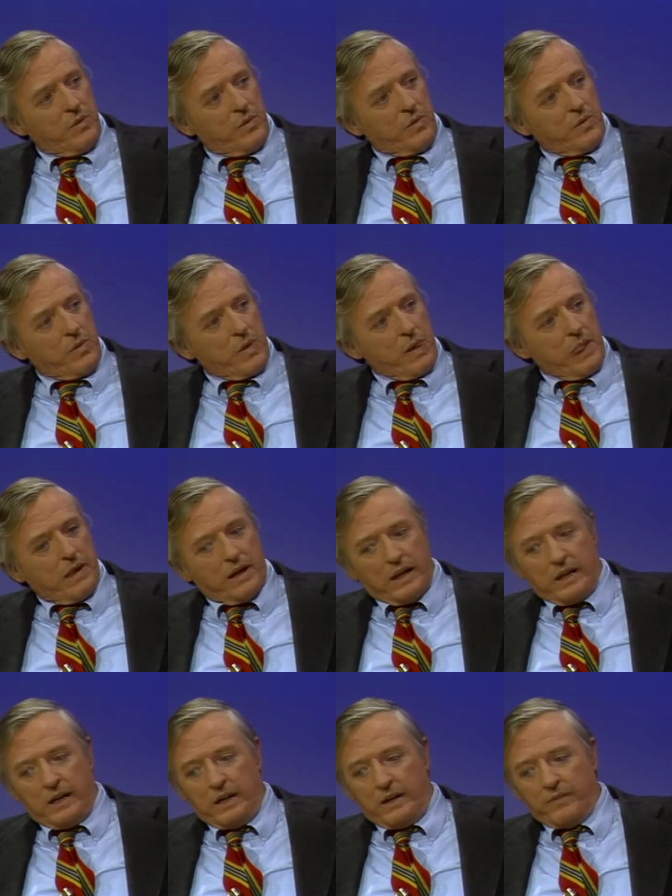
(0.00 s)
Surely.
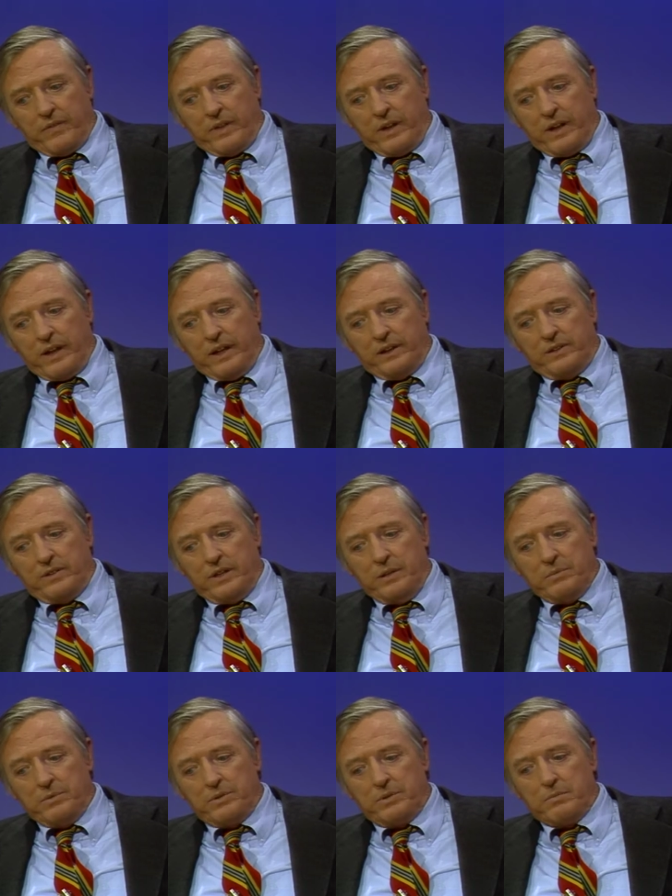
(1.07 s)
Uh, it
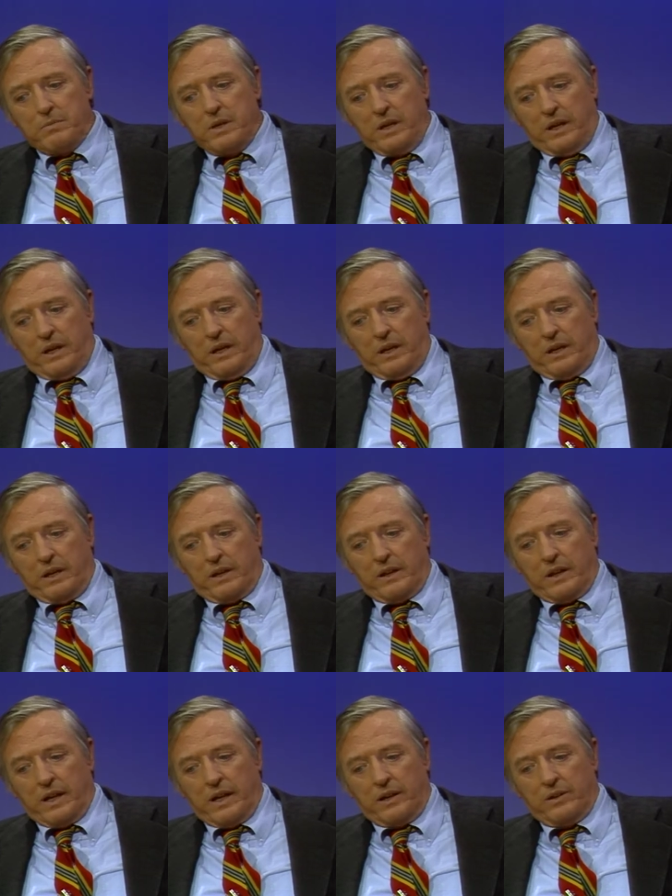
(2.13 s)
seems to me
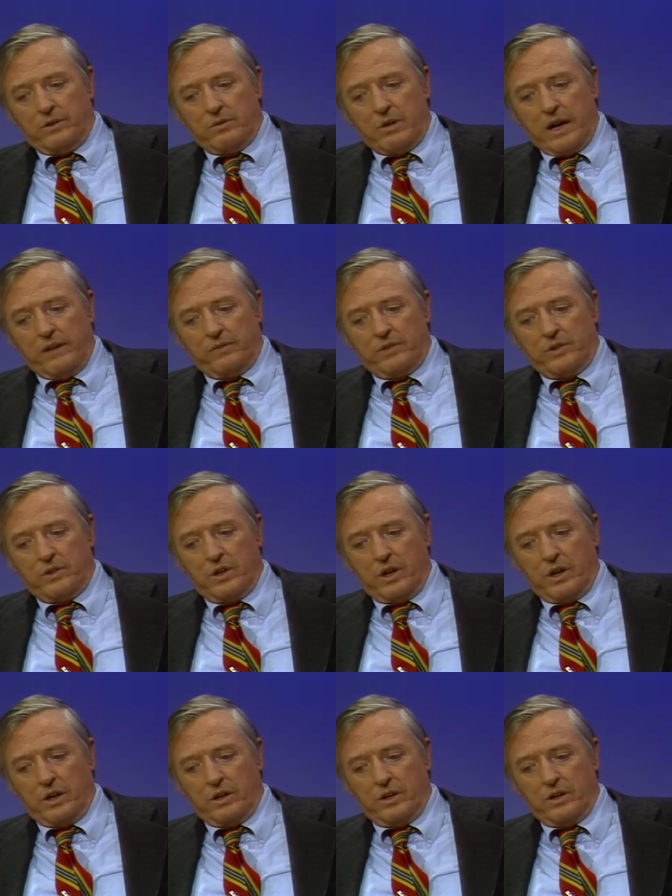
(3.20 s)
that you have to
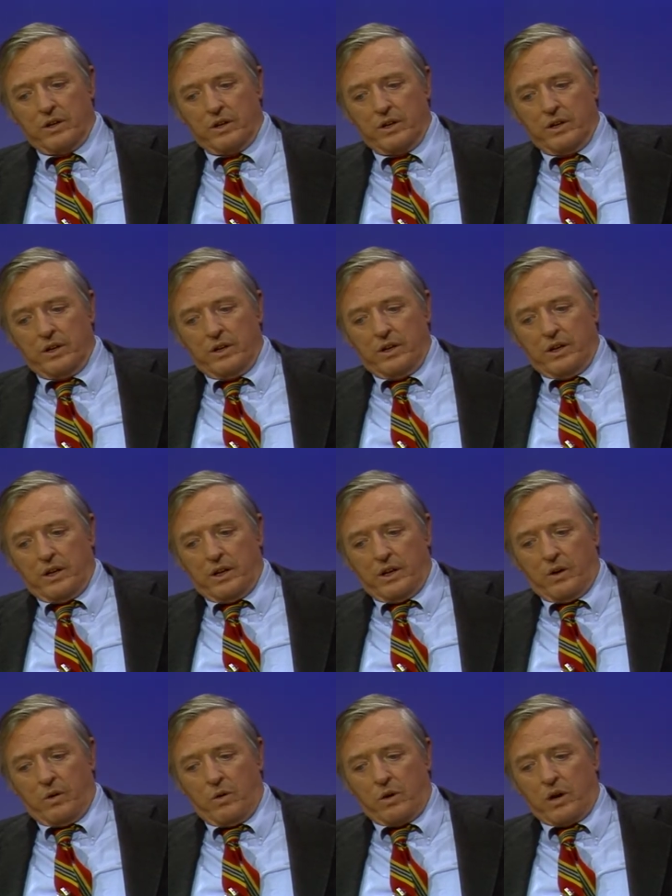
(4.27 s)
judge,
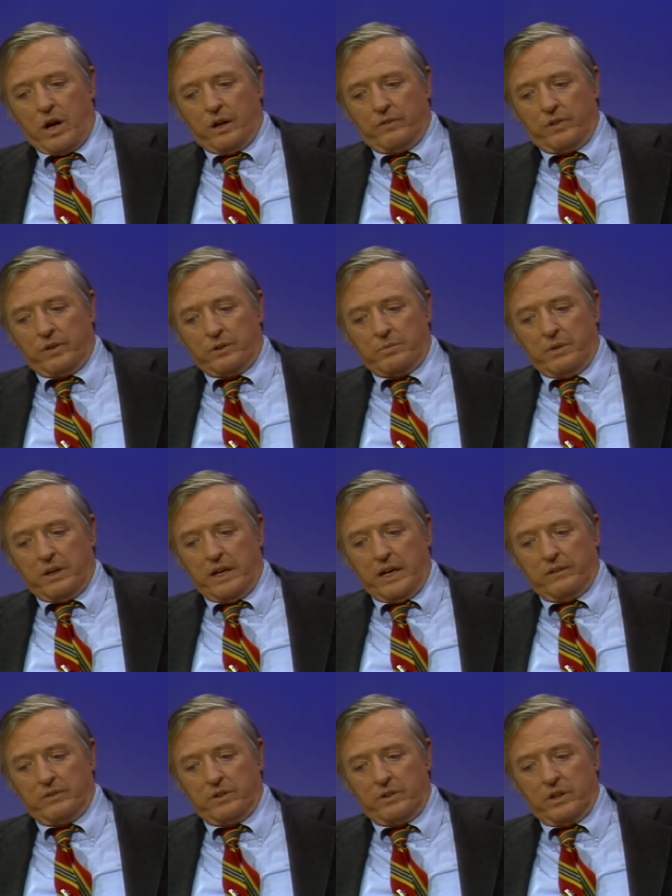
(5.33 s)
all confidence men
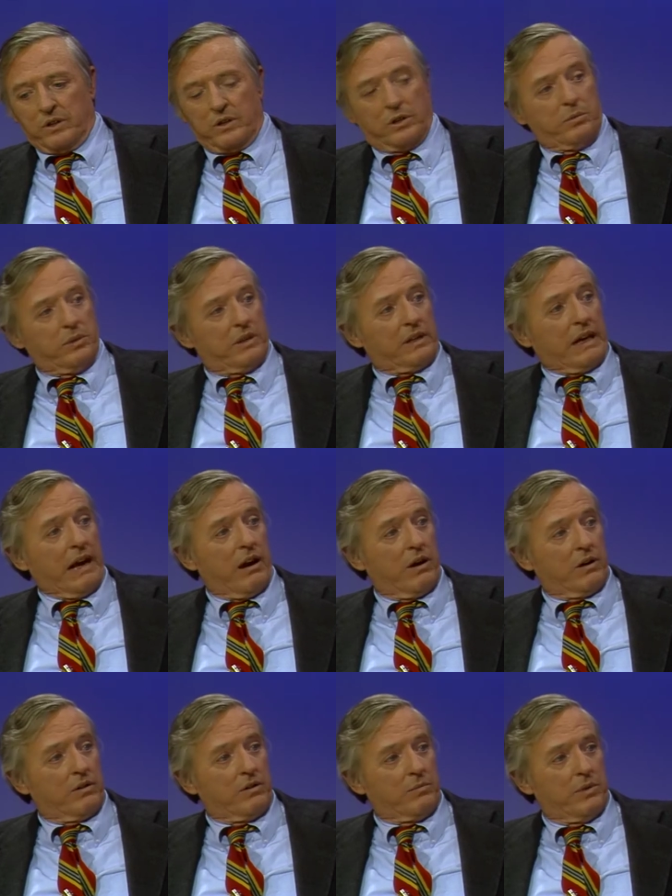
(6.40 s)
have to judge a little bit the
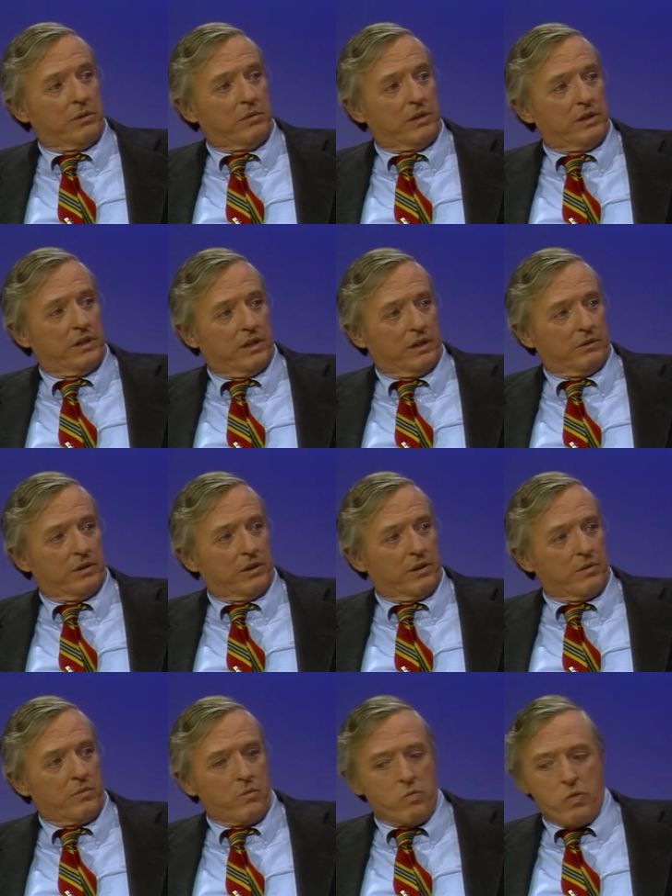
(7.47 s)
character of the people they're dealing with.
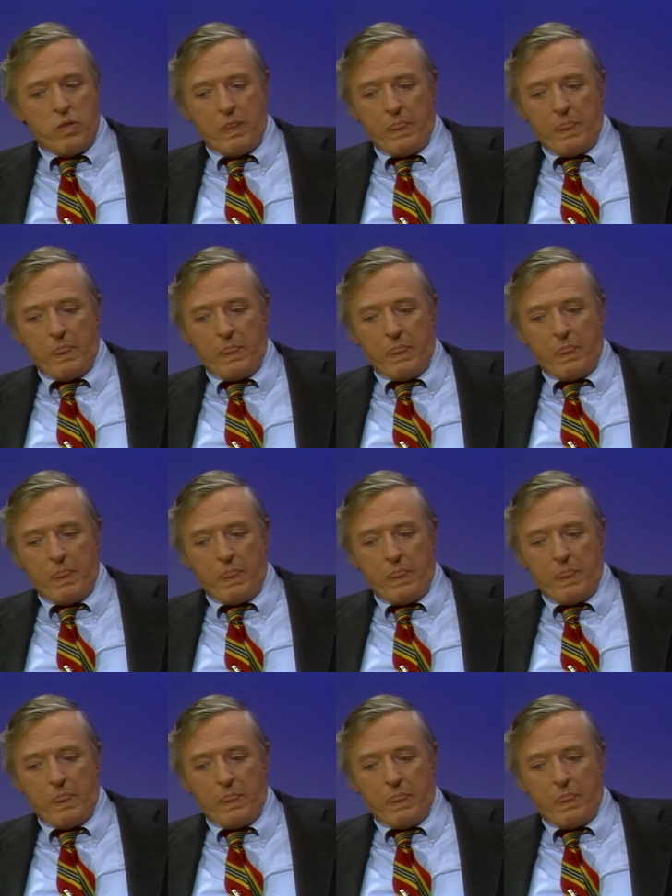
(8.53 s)
Mm -hmm.